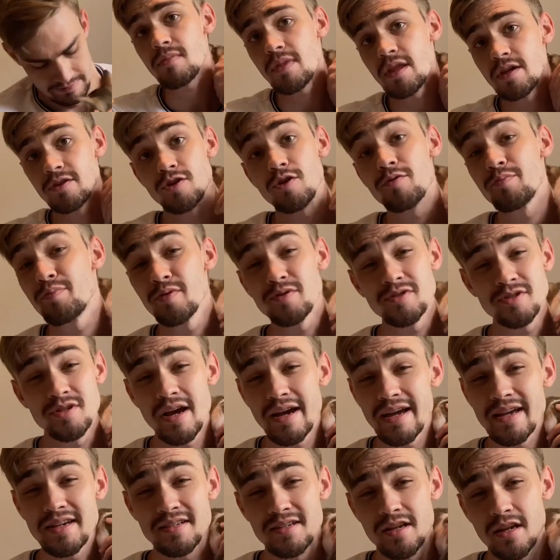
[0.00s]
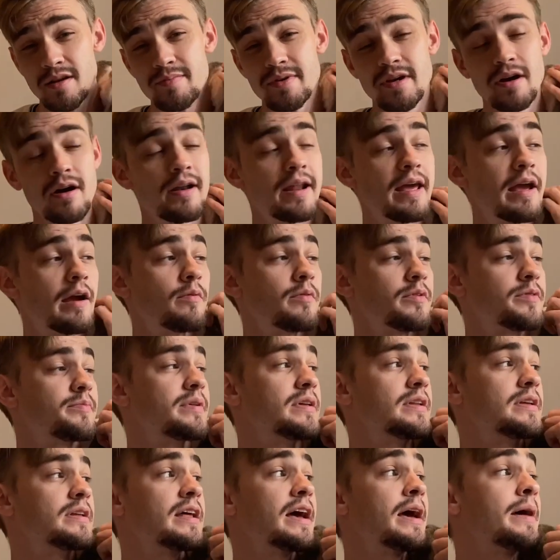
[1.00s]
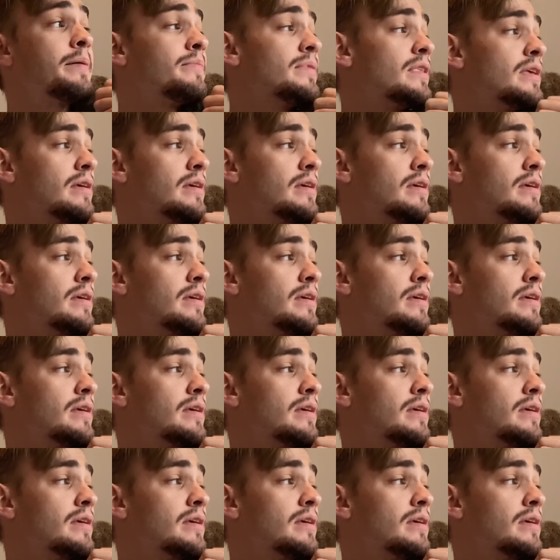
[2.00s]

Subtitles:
So Pushnangi is going to be on air with me today.